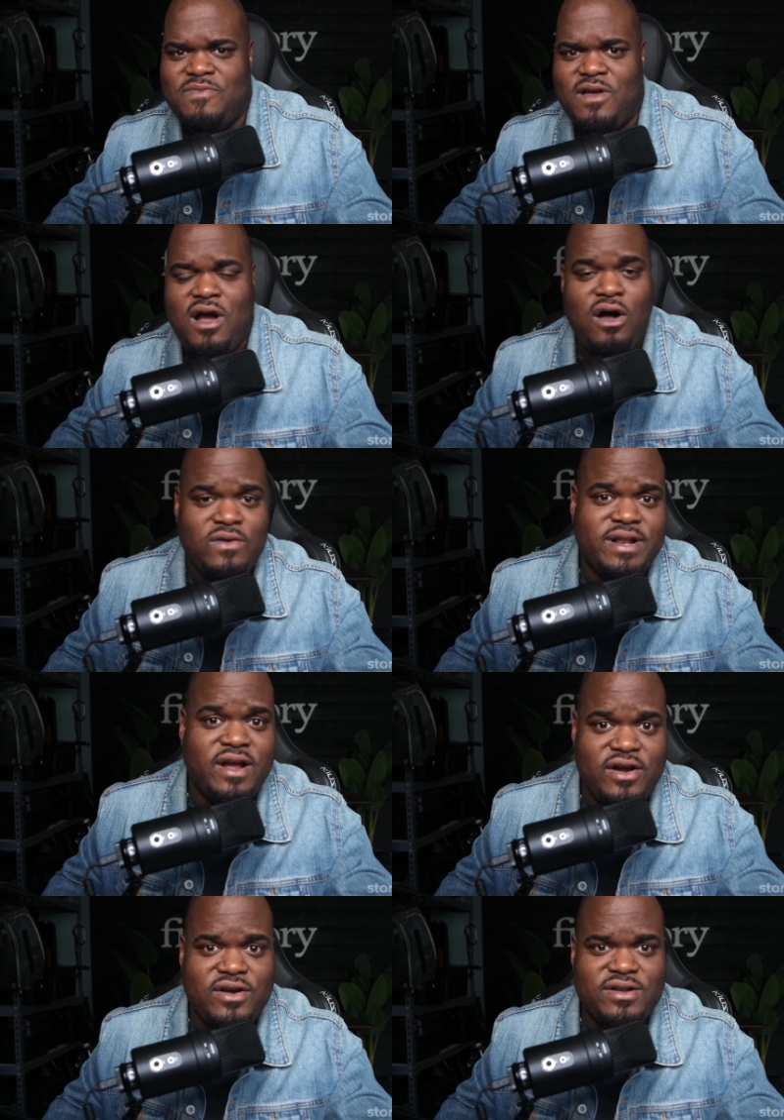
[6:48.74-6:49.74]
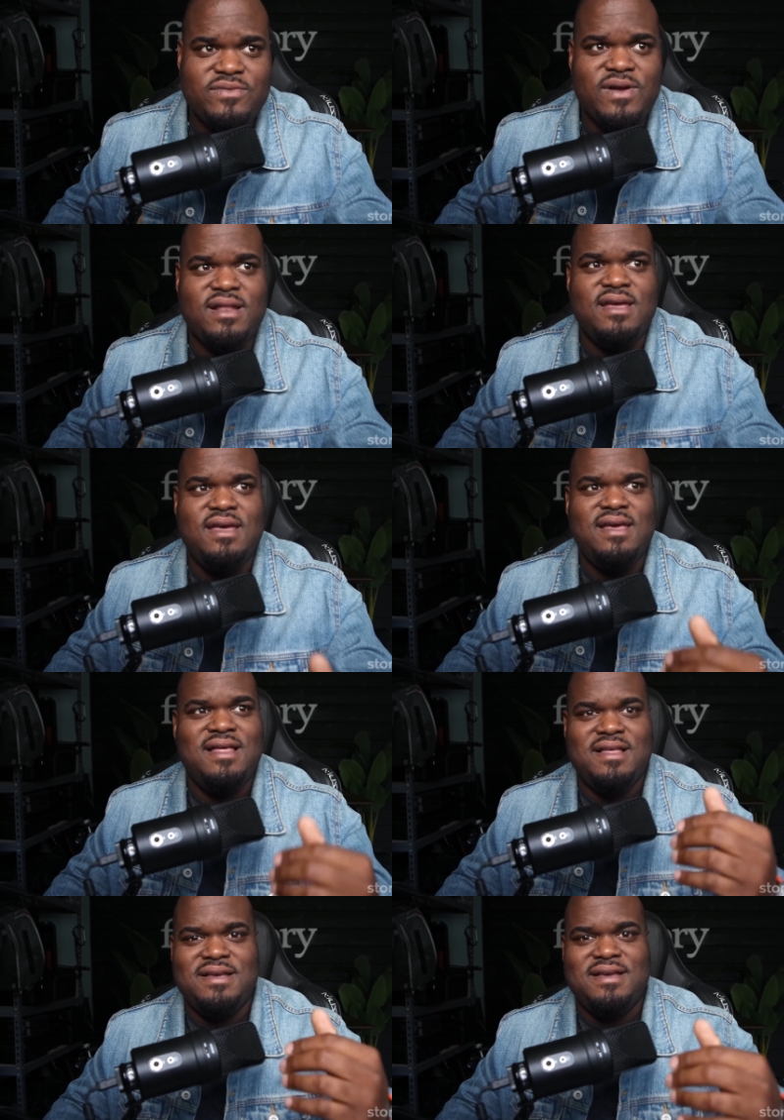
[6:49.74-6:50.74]
already heard, right?
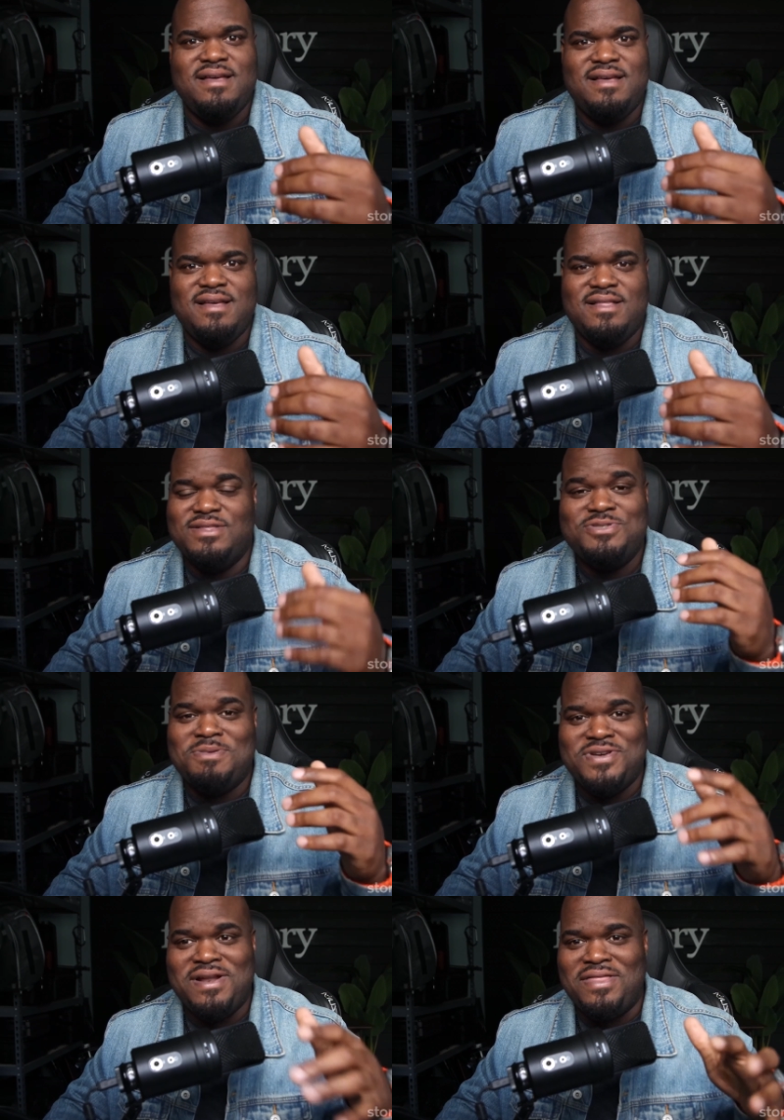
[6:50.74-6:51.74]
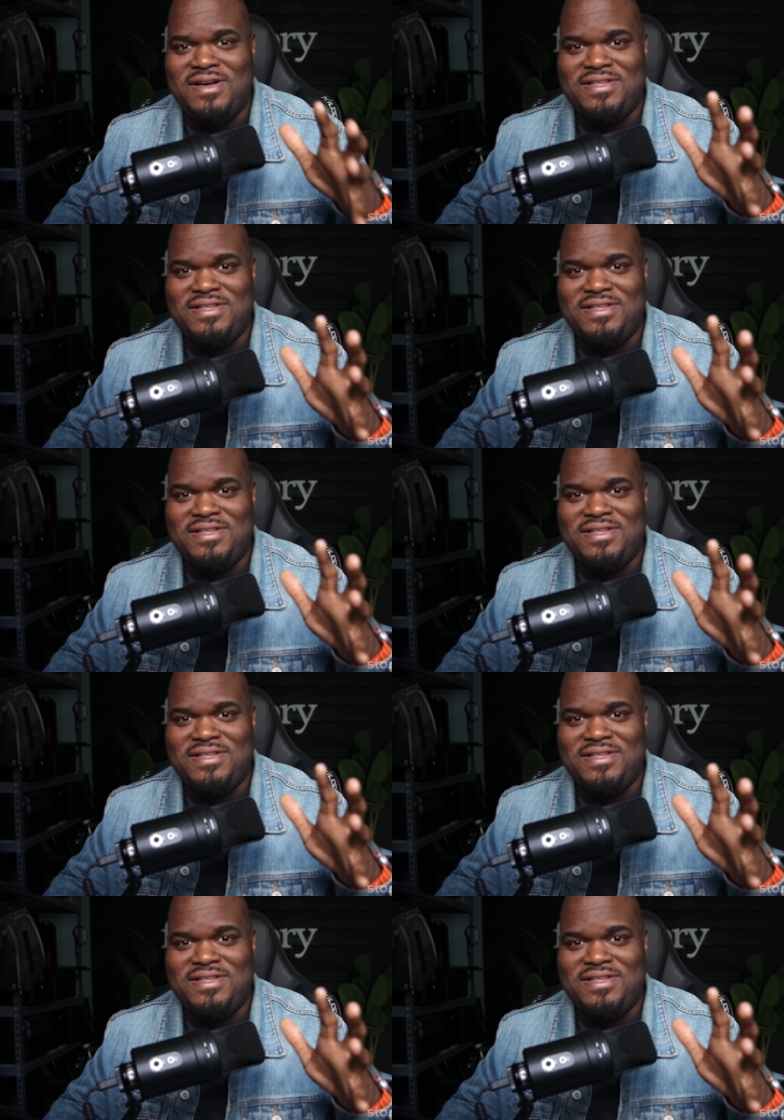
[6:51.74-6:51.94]
Losing my train of thought.